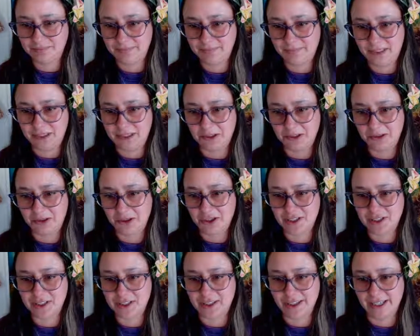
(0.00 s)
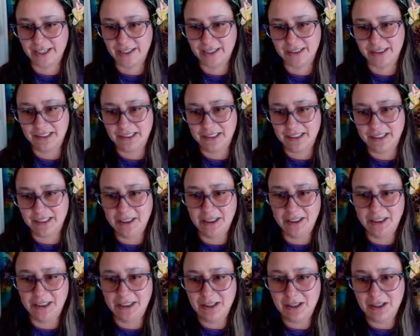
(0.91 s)
And it was just like
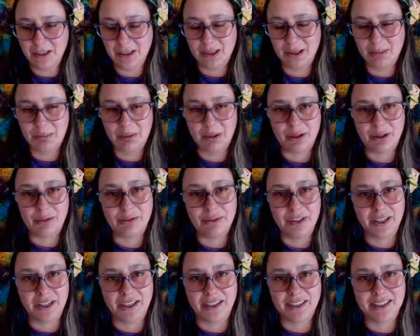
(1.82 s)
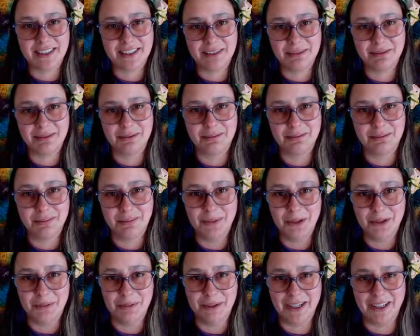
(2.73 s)
the perfect
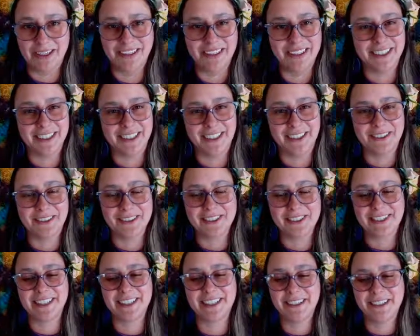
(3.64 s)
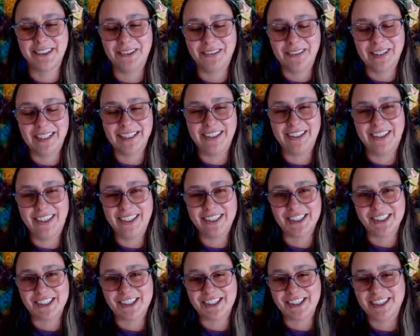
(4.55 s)
moment, It was like, oh my
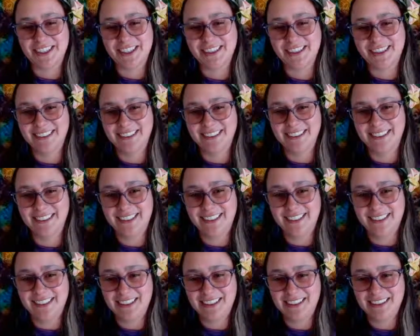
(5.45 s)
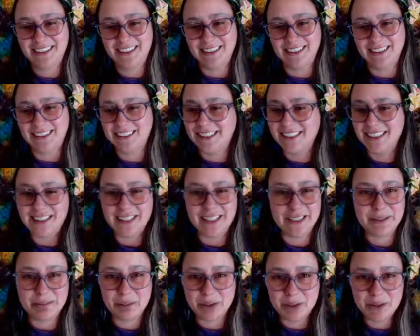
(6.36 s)
gosh, look at these
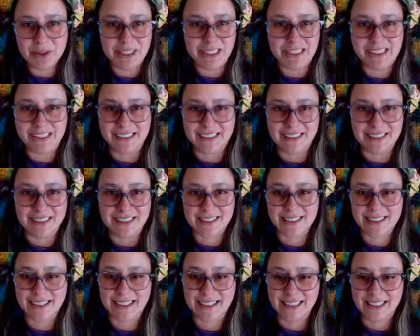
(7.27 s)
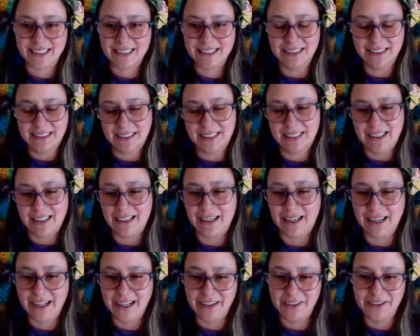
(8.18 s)
beauties. Like,
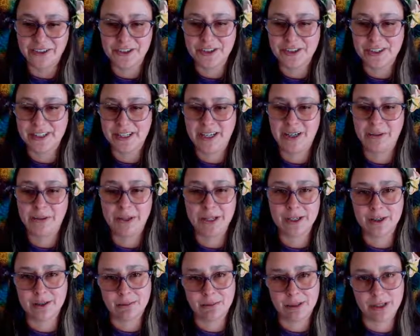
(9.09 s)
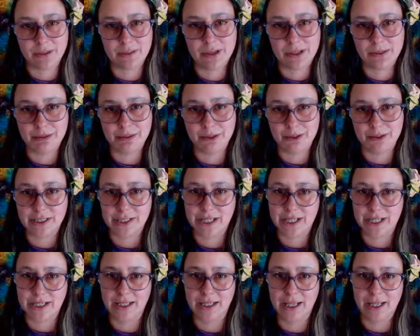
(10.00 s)
I understand why so many people are
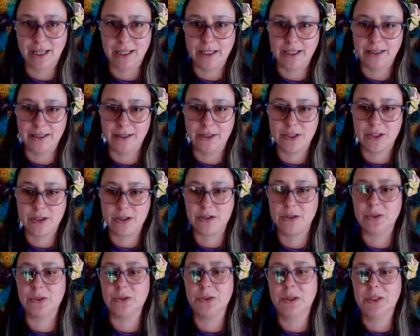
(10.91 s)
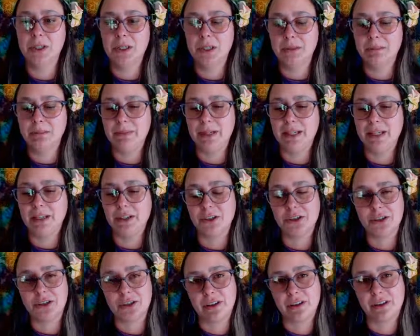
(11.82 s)
dedicated to making
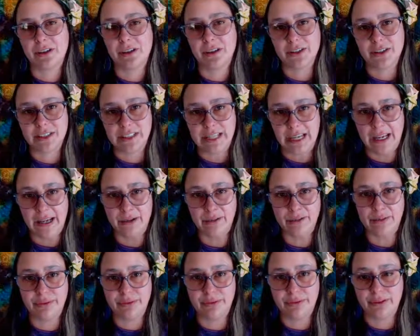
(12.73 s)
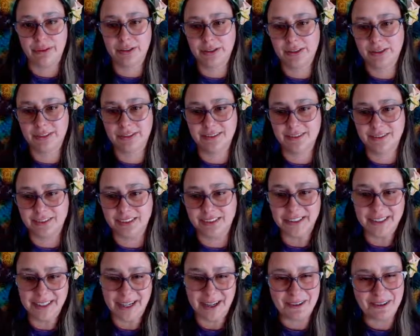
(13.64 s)
sure they're safe. Look
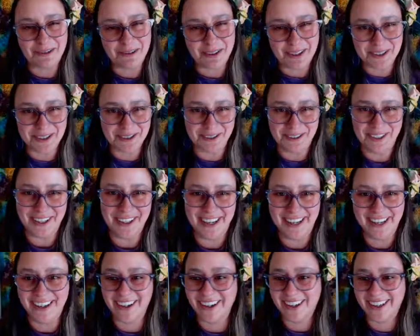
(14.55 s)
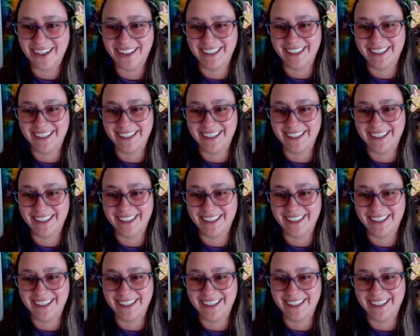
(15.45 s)
at how wonderful they are.